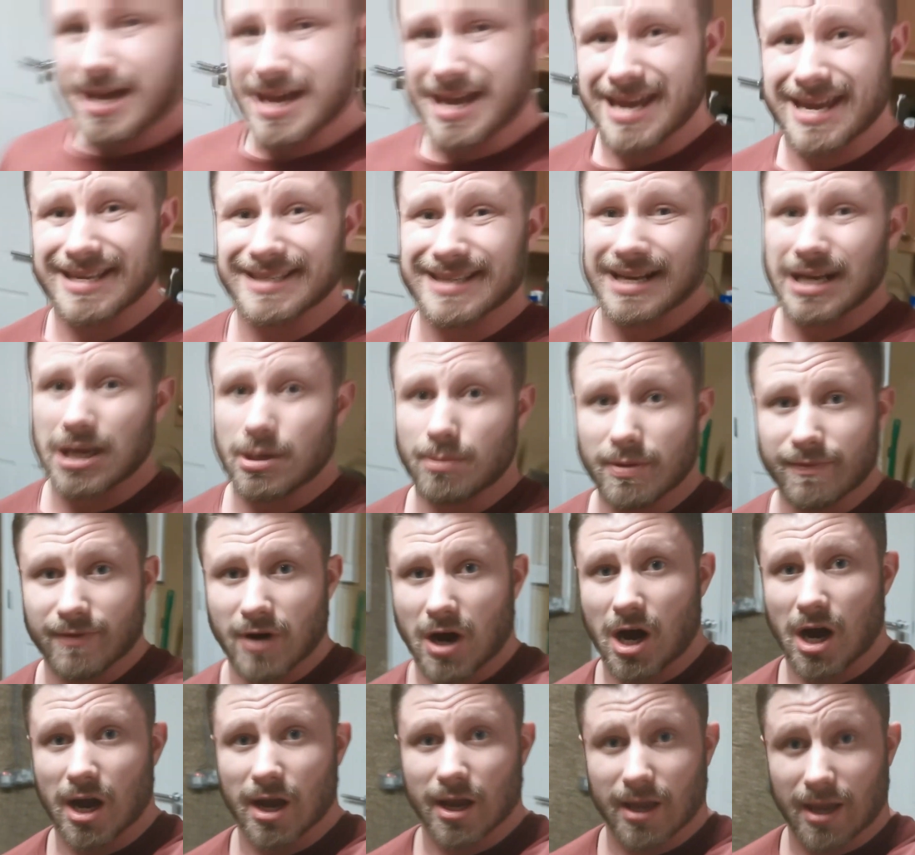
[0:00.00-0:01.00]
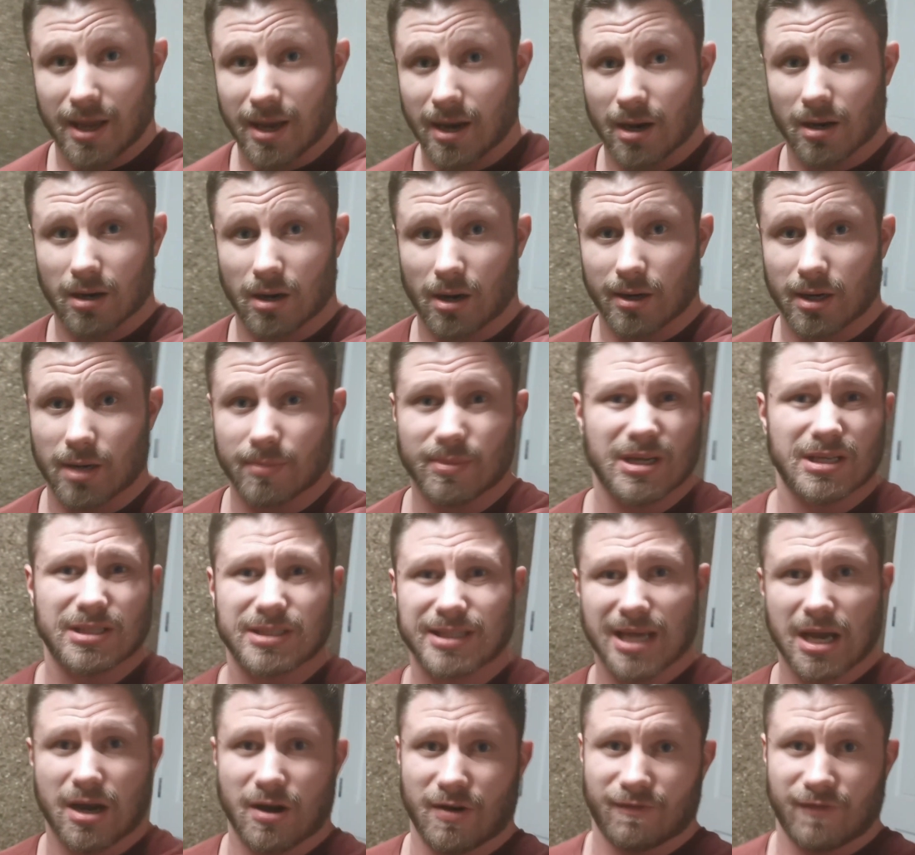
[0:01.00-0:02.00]
It is a little bit of a higher incline. I'm going to
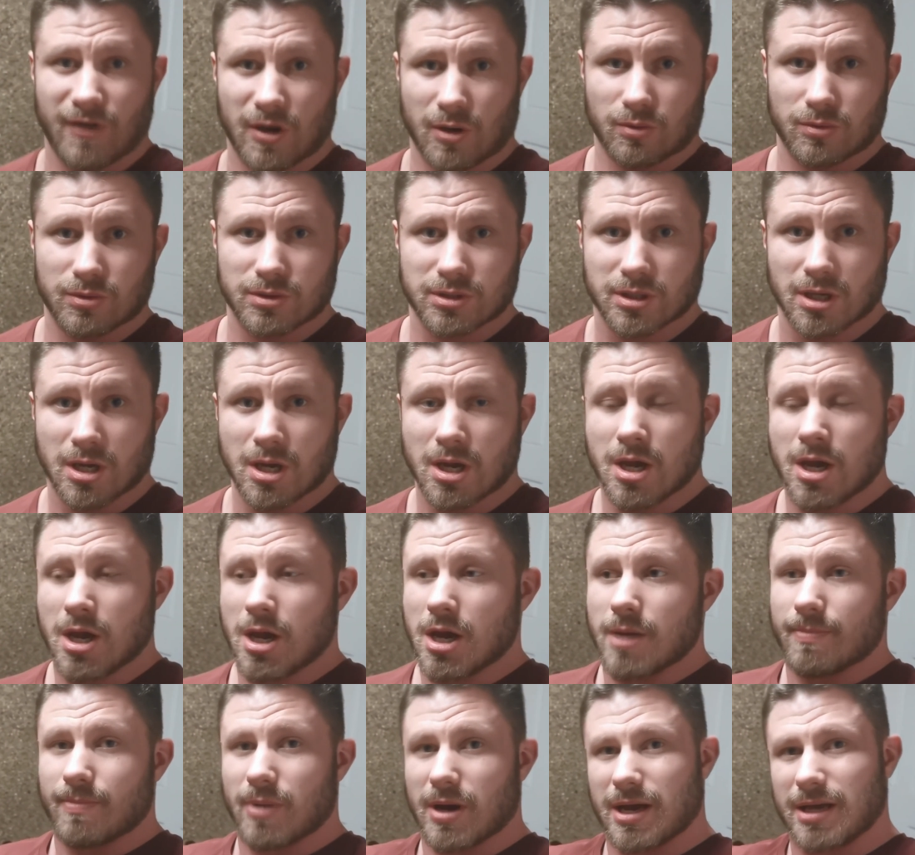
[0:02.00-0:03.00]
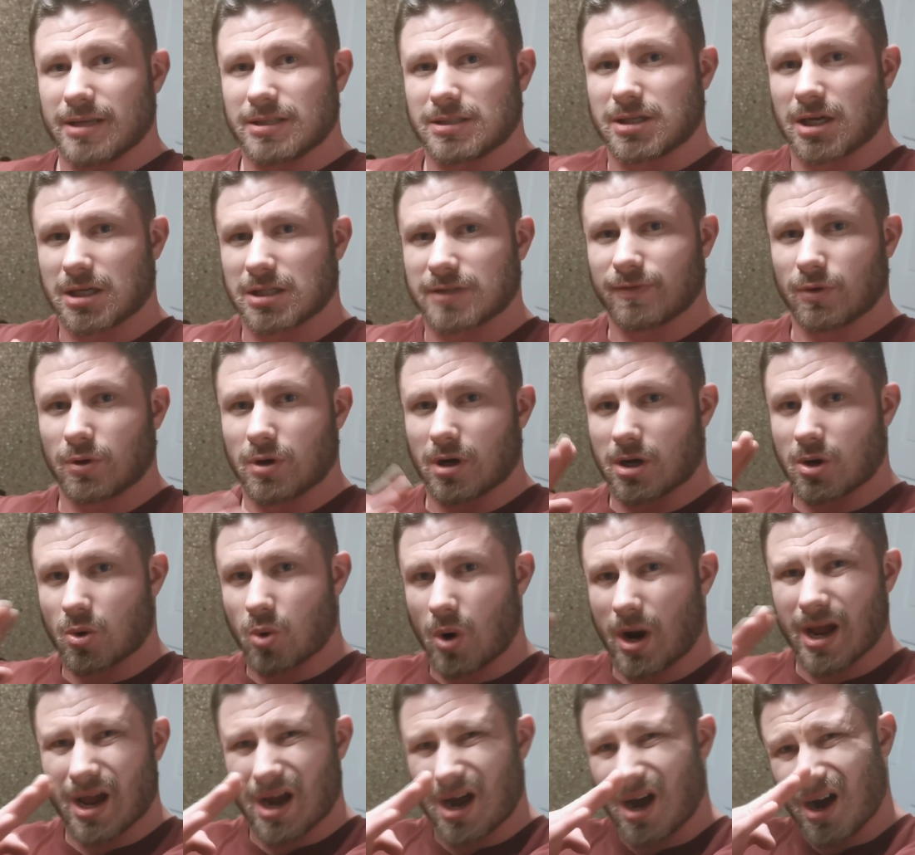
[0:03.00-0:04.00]
see how it feels, but it does feel like
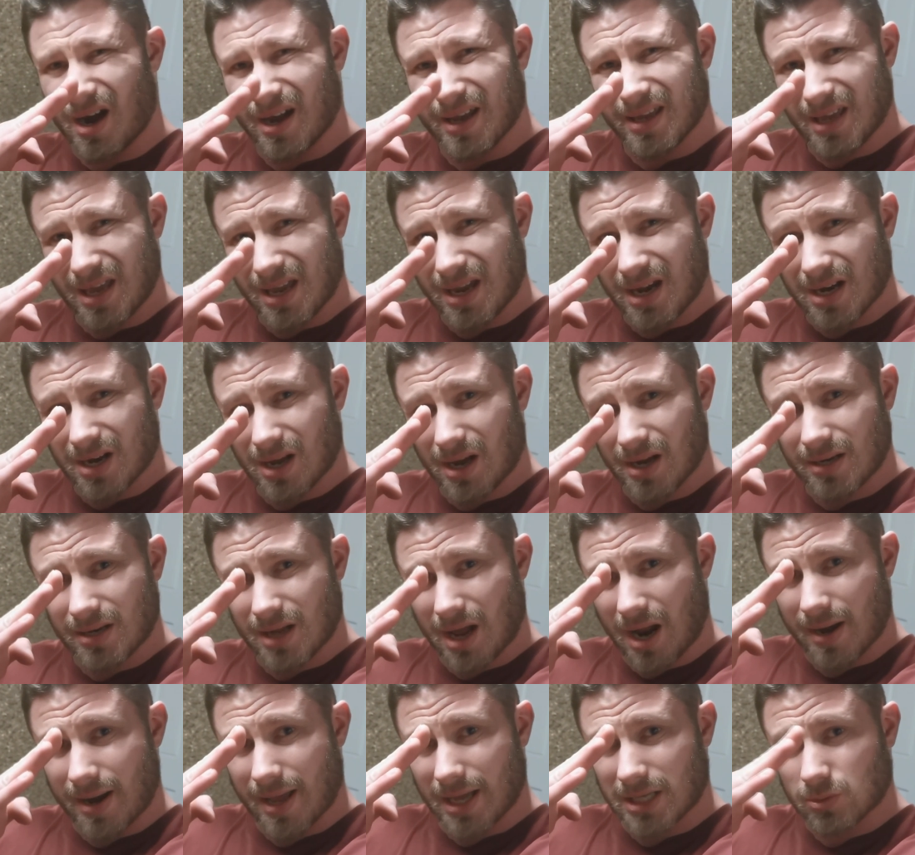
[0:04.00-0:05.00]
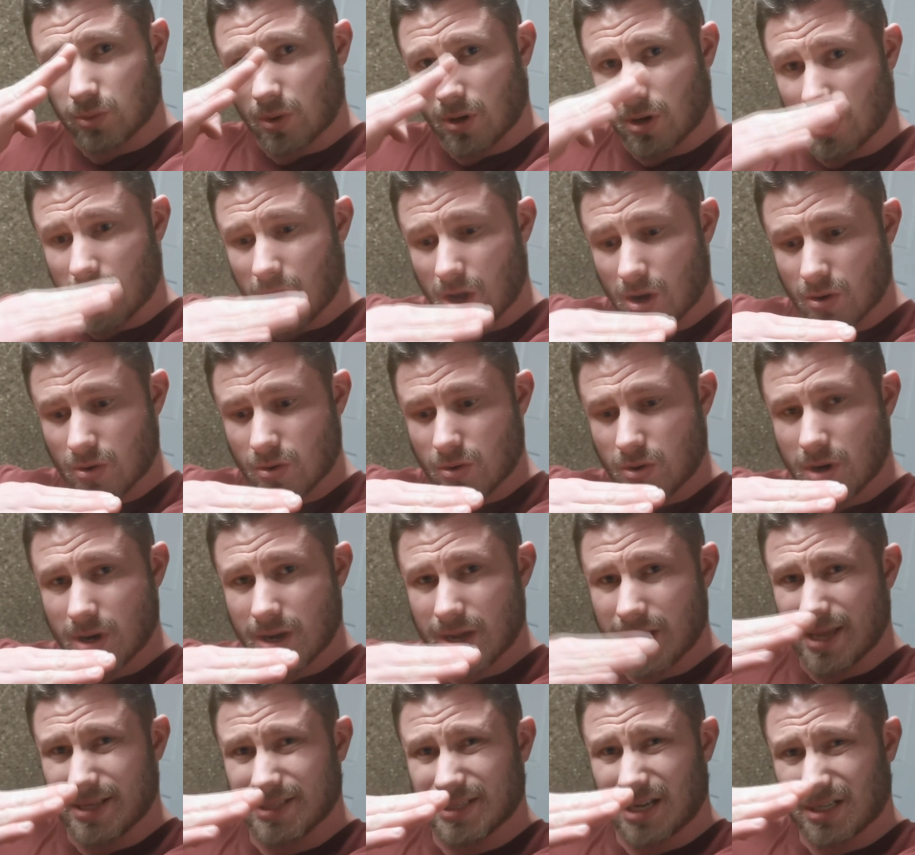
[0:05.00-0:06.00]
quite a high incline. And next one low
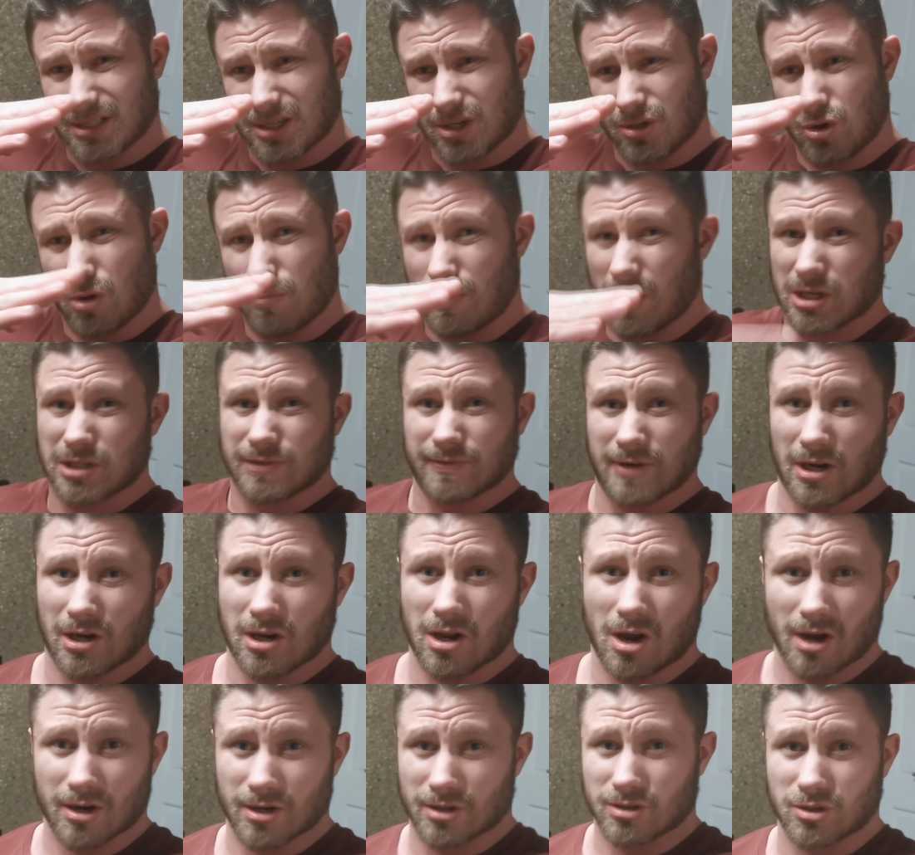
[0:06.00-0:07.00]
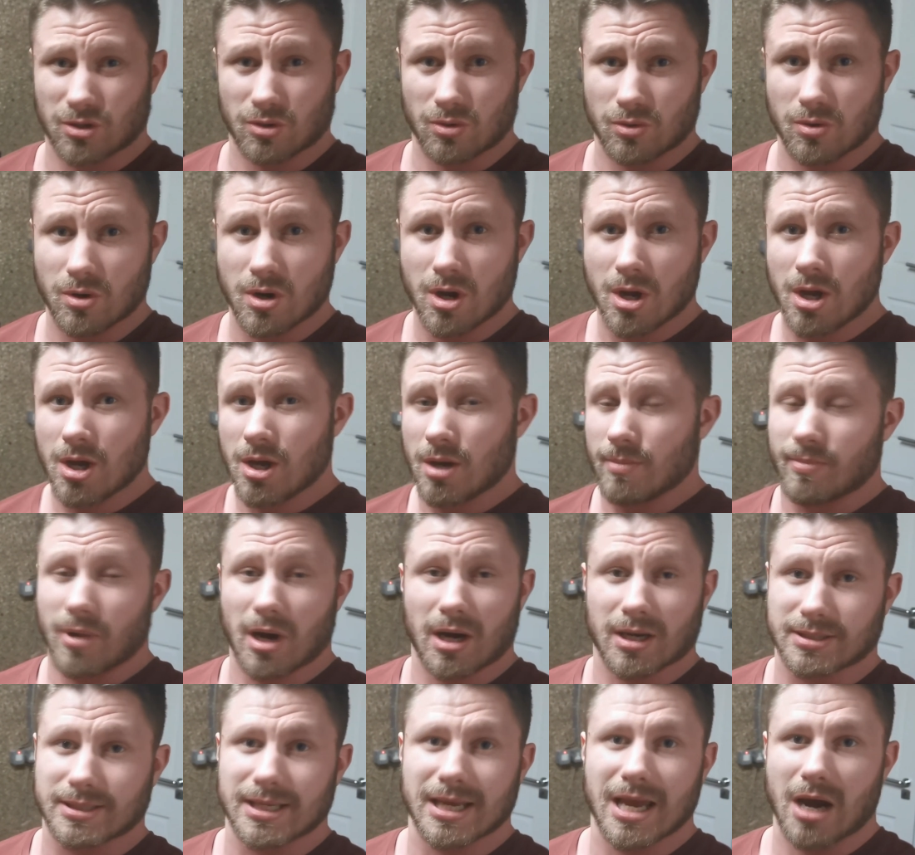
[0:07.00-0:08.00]
is actually not much of an incline at all, but
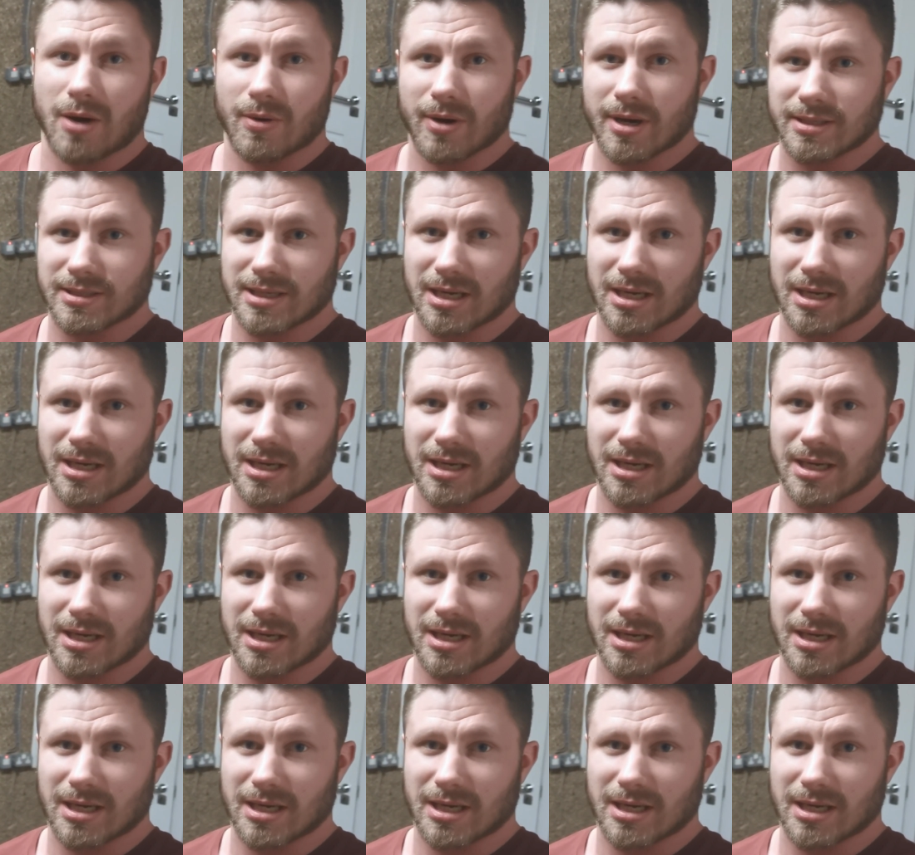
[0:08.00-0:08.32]
I'll see how it is